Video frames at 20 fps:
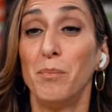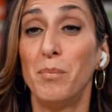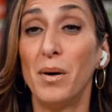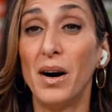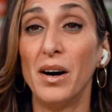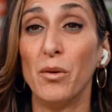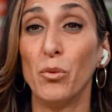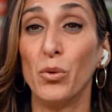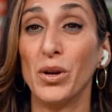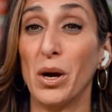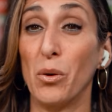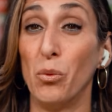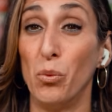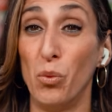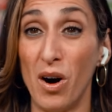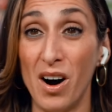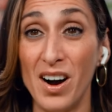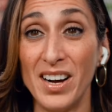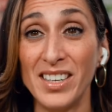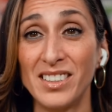But what I
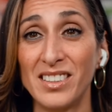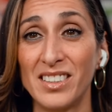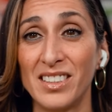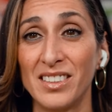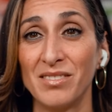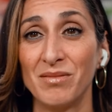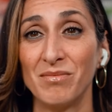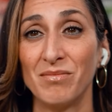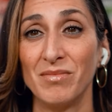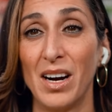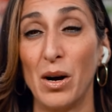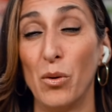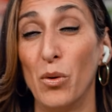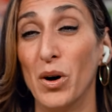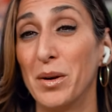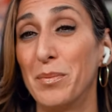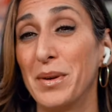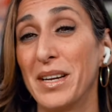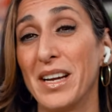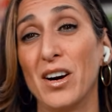want
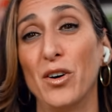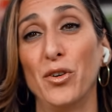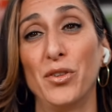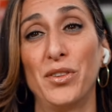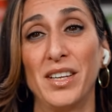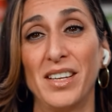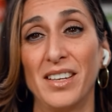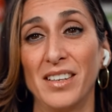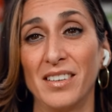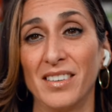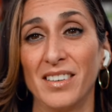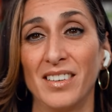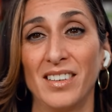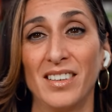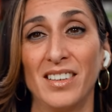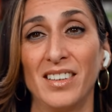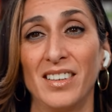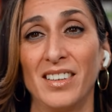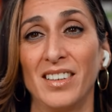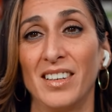to be healthy.
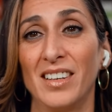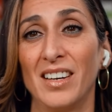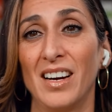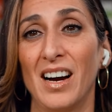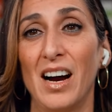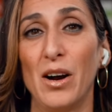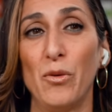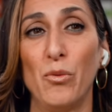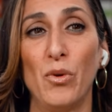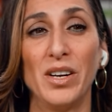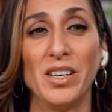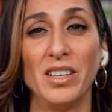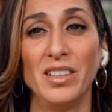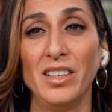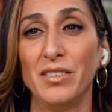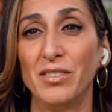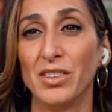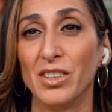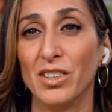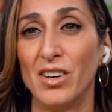I want to
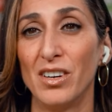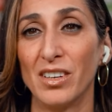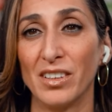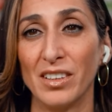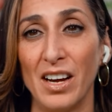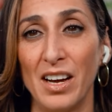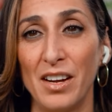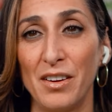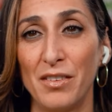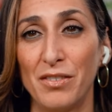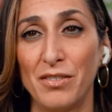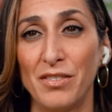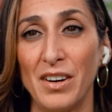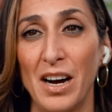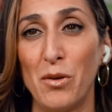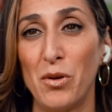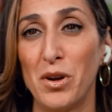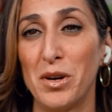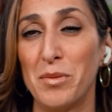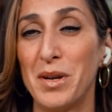live a long life.
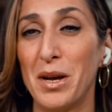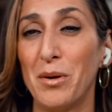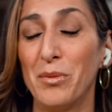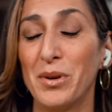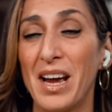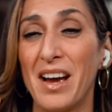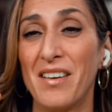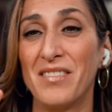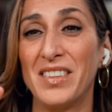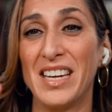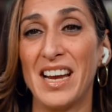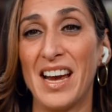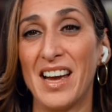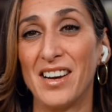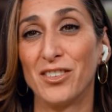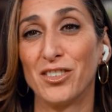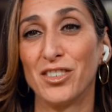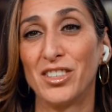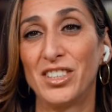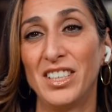I want to be able to have the
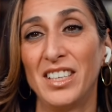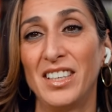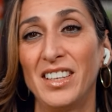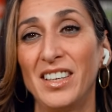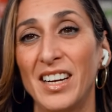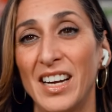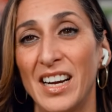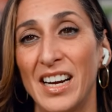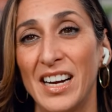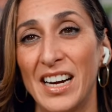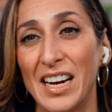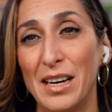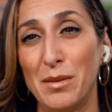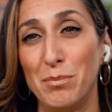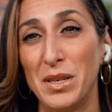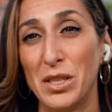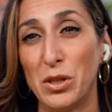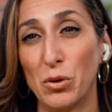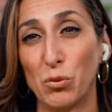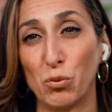energy
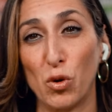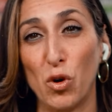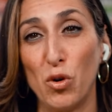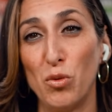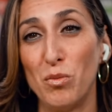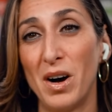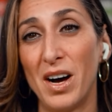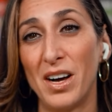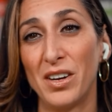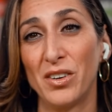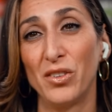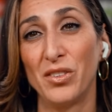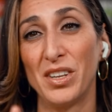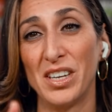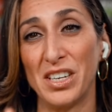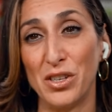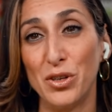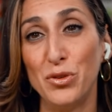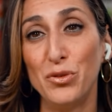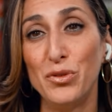and be the role model
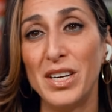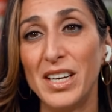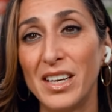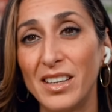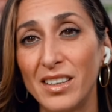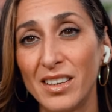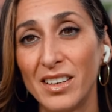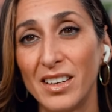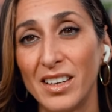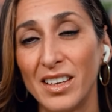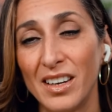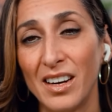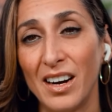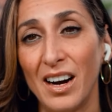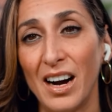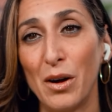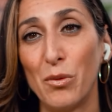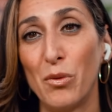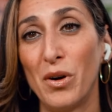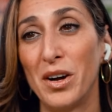that you need.
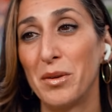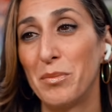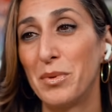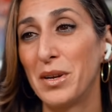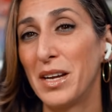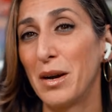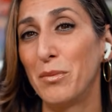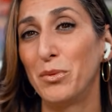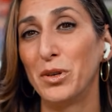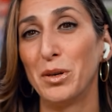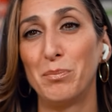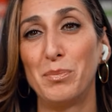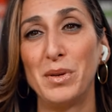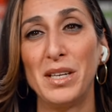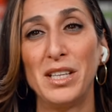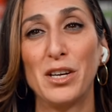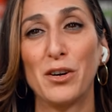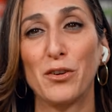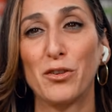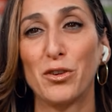I want to be able to
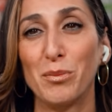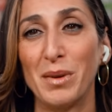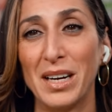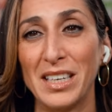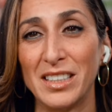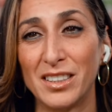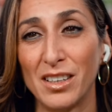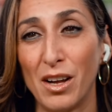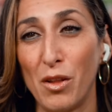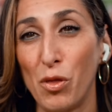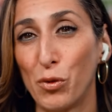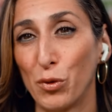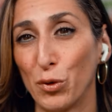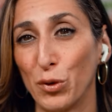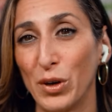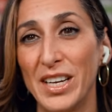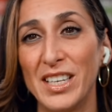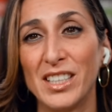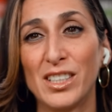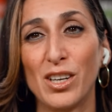be there for my son
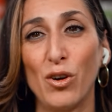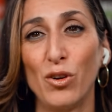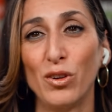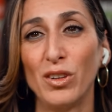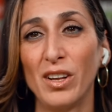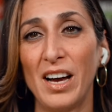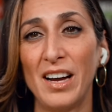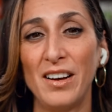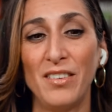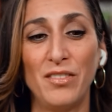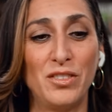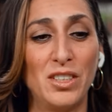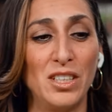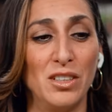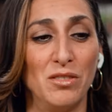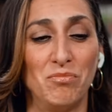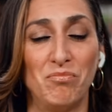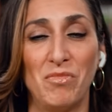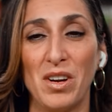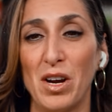through his whole life
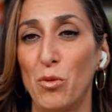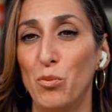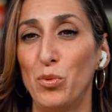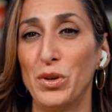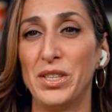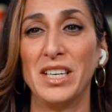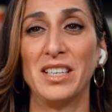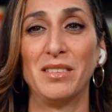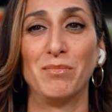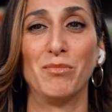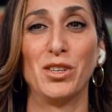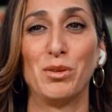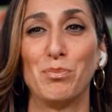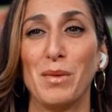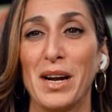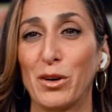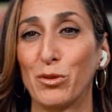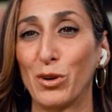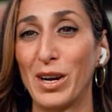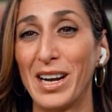to help with it, with
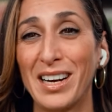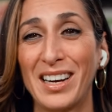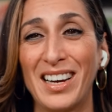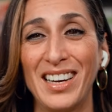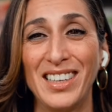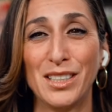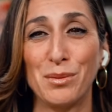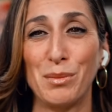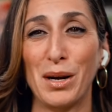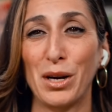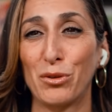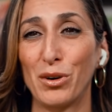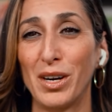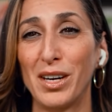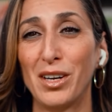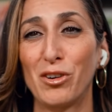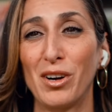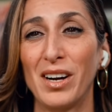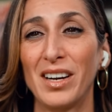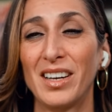my grandkids and my
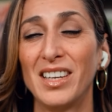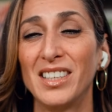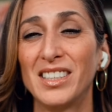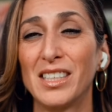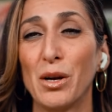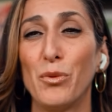great grandkids.